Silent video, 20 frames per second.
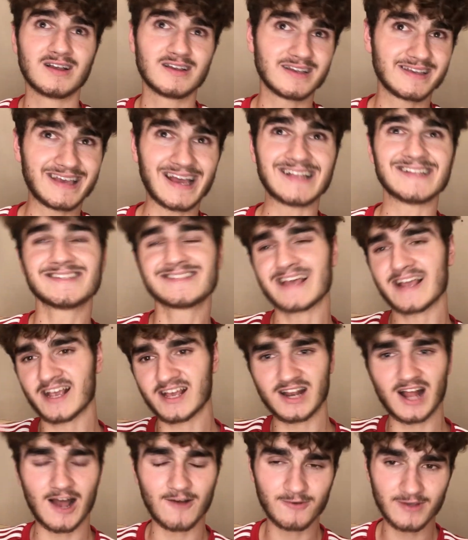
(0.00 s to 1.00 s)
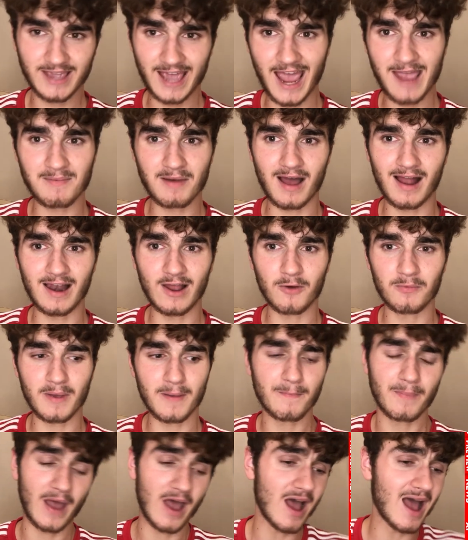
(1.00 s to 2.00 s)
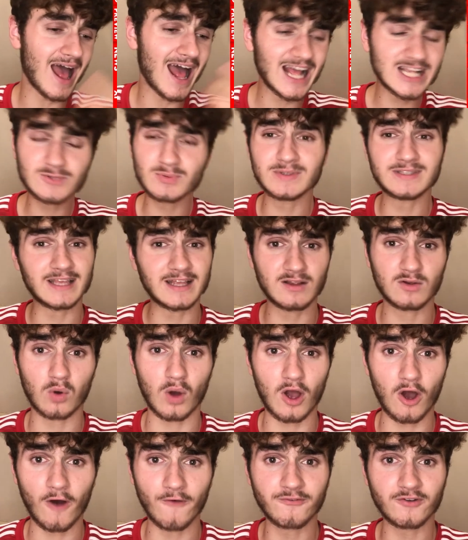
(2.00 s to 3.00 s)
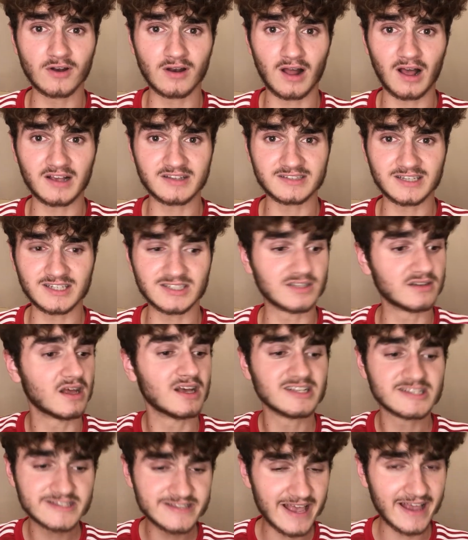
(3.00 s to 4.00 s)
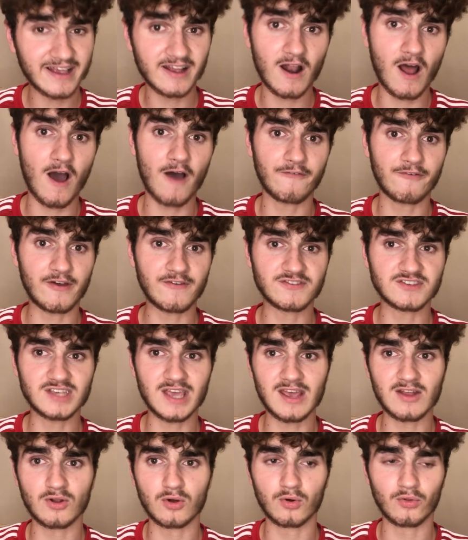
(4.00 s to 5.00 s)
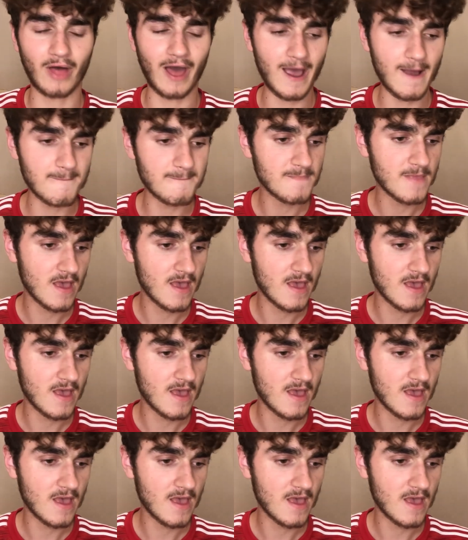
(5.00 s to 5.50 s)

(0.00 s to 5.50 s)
Again, second half, we came out a little bit better, as we did quite often last season. Second half FC and all that.